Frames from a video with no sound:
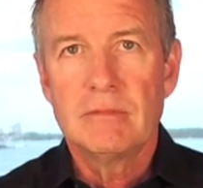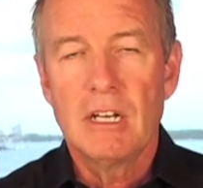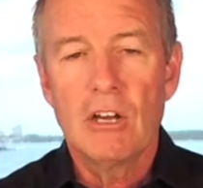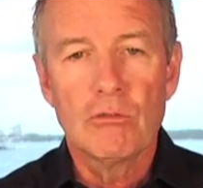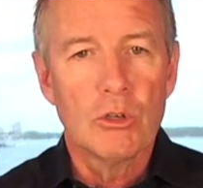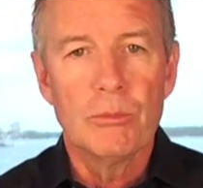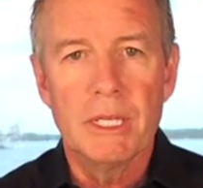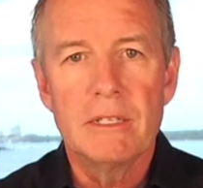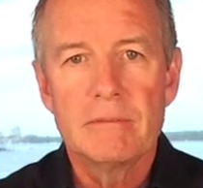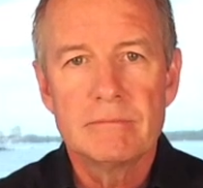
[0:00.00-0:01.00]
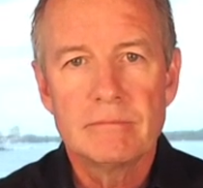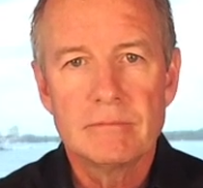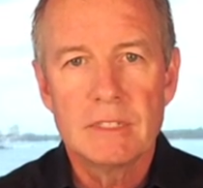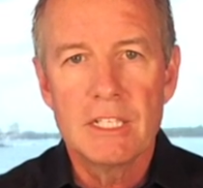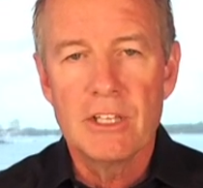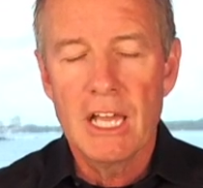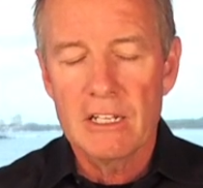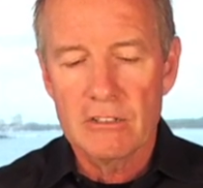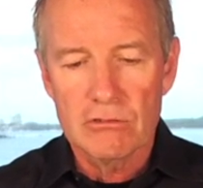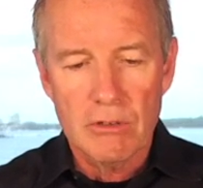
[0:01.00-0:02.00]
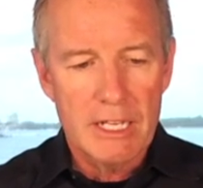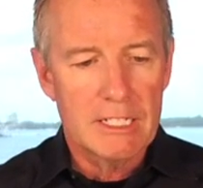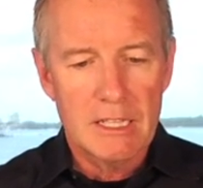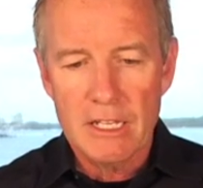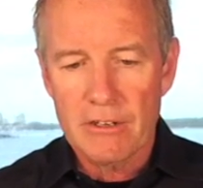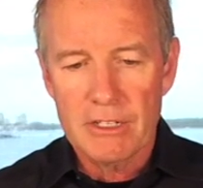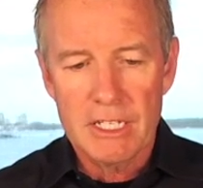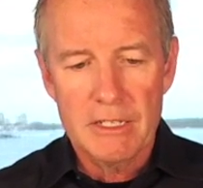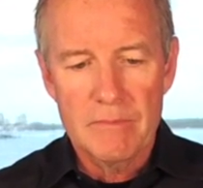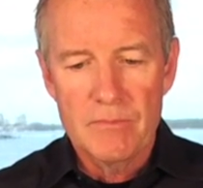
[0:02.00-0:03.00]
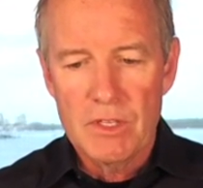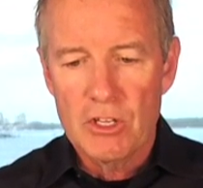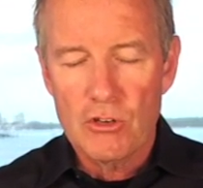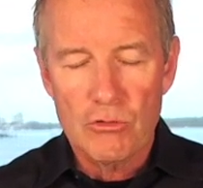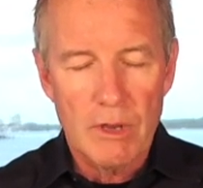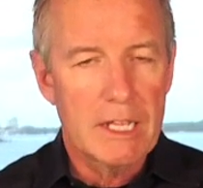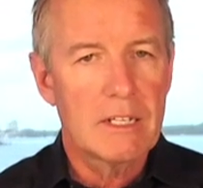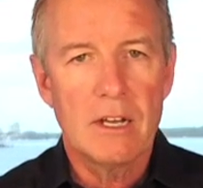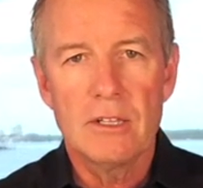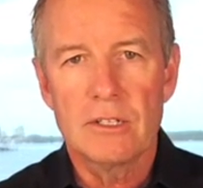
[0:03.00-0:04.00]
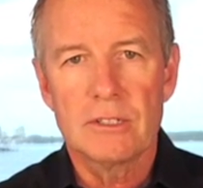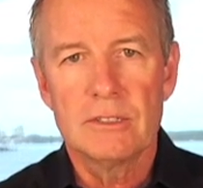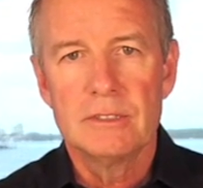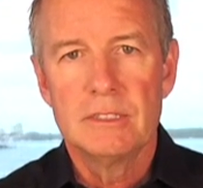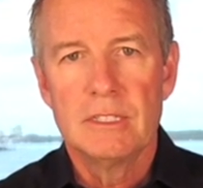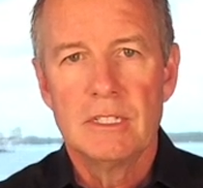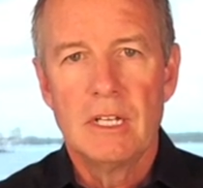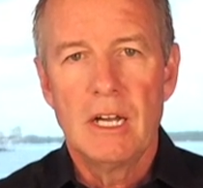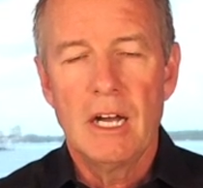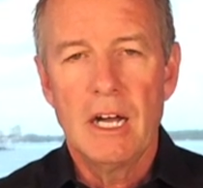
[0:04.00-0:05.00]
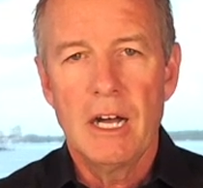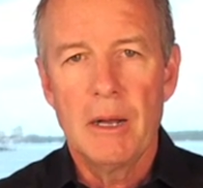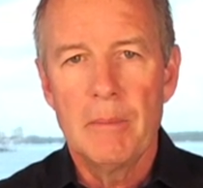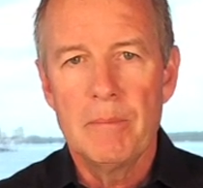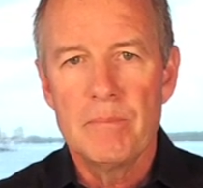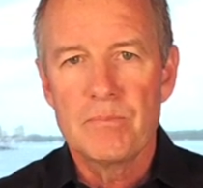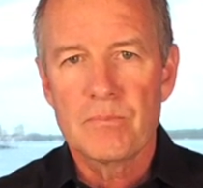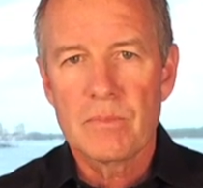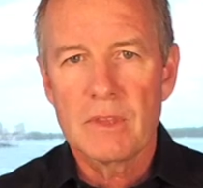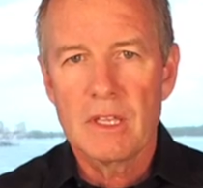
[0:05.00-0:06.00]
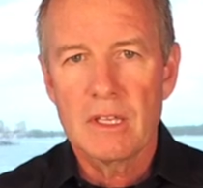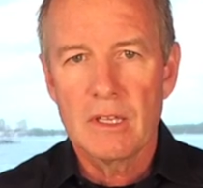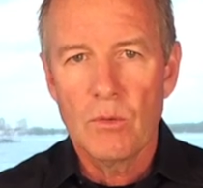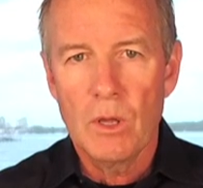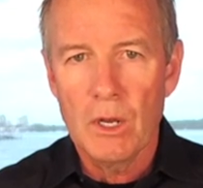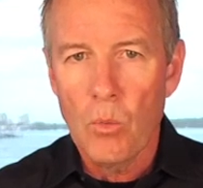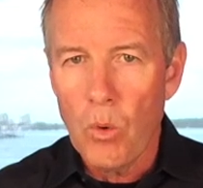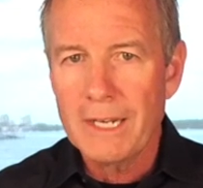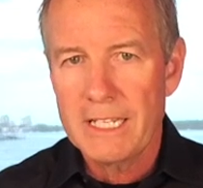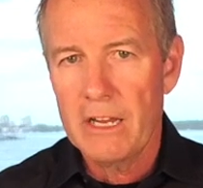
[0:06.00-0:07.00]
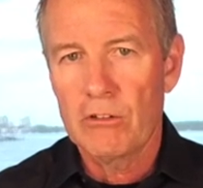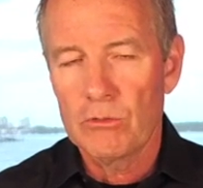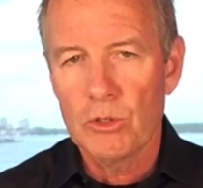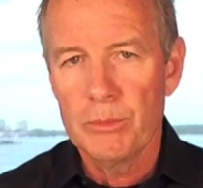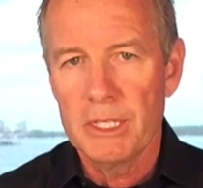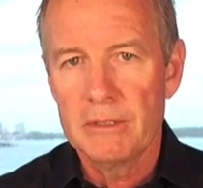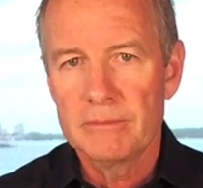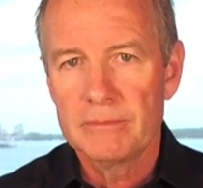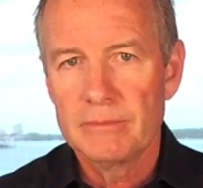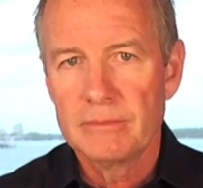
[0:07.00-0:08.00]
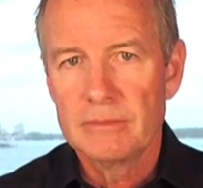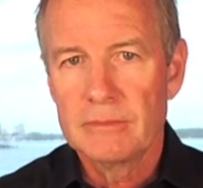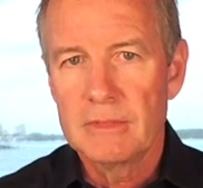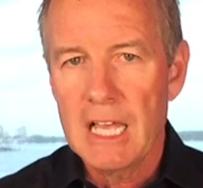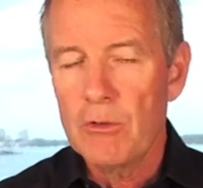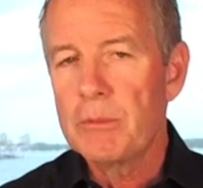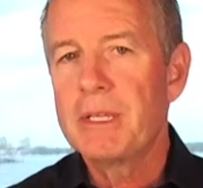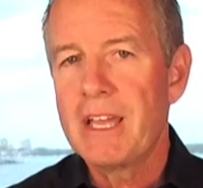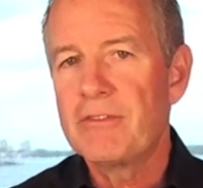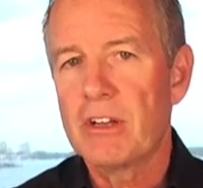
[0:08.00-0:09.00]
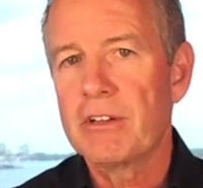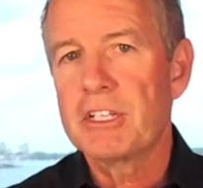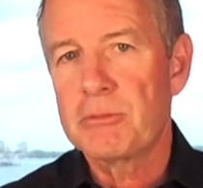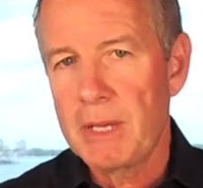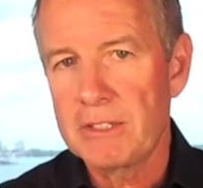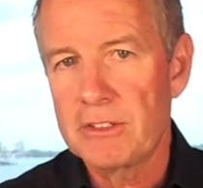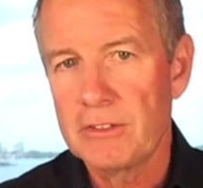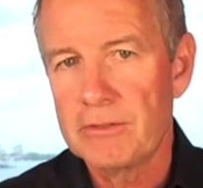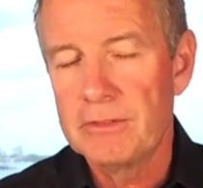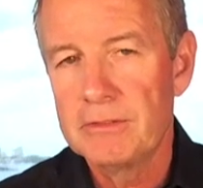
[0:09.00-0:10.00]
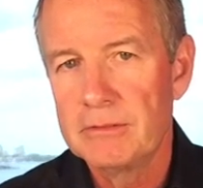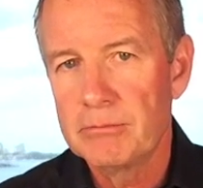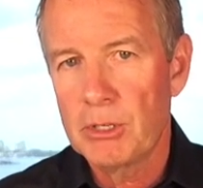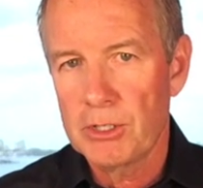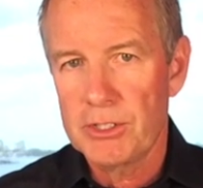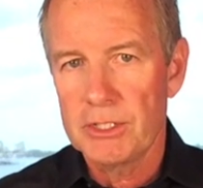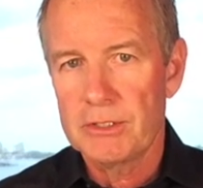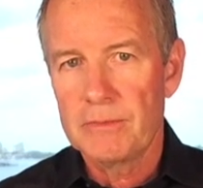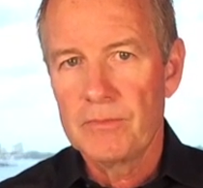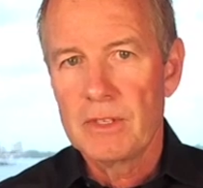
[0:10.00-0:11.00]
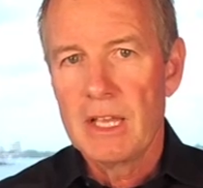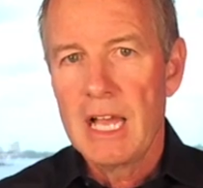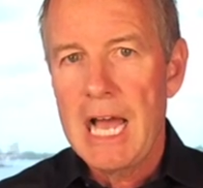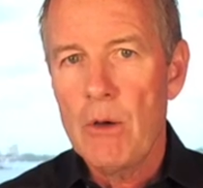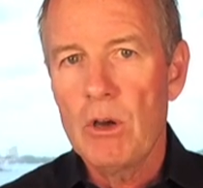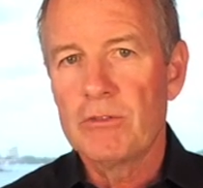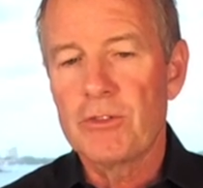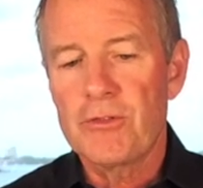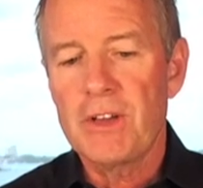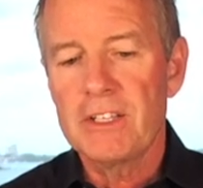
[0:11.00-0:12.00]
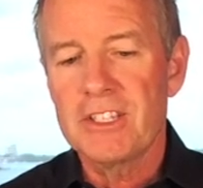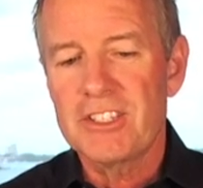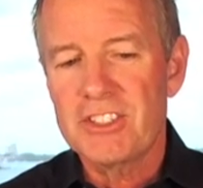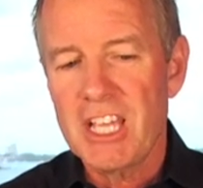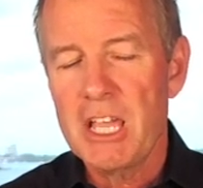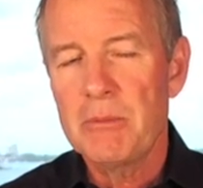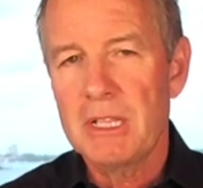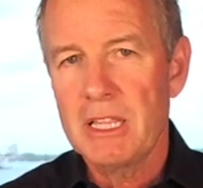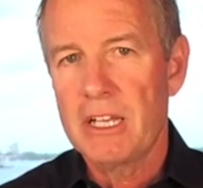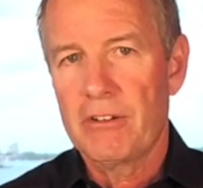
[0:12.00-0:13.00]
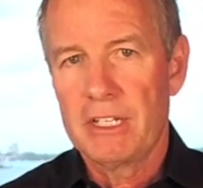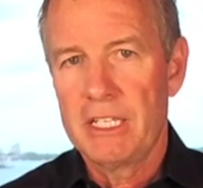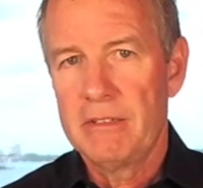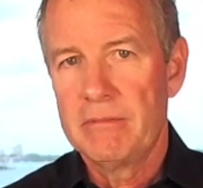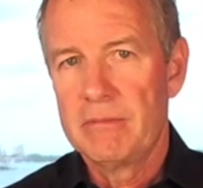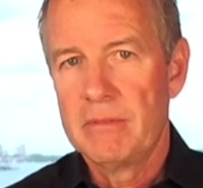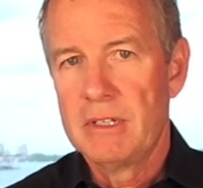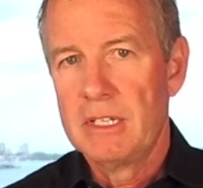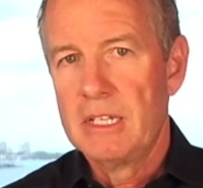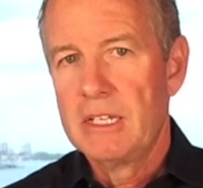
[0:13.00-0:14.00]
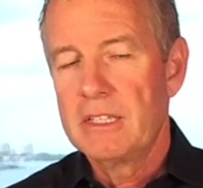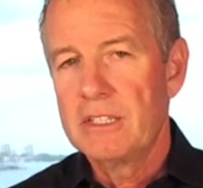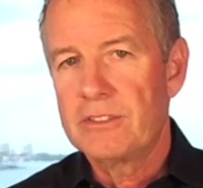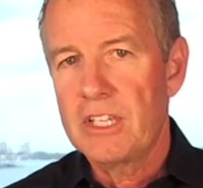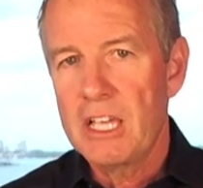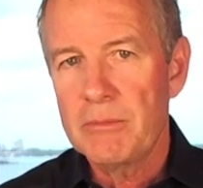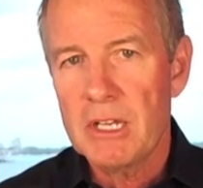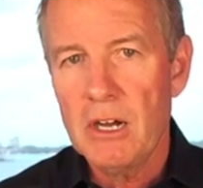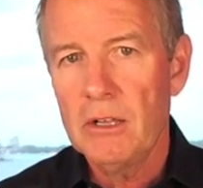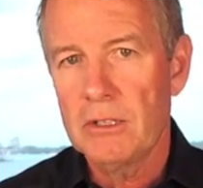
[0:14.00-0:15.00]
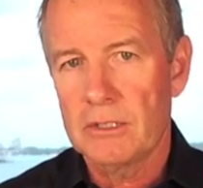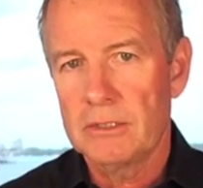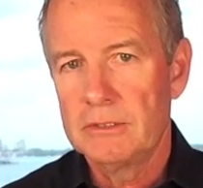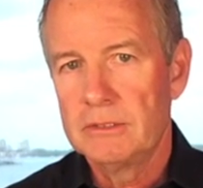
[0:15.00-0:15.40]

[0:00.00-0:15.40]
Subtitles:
a ruby and you had a great clarity, great color, and a 1 carat ruby, that would be a very expensive purchase. However, if you found the same clarity, the same color,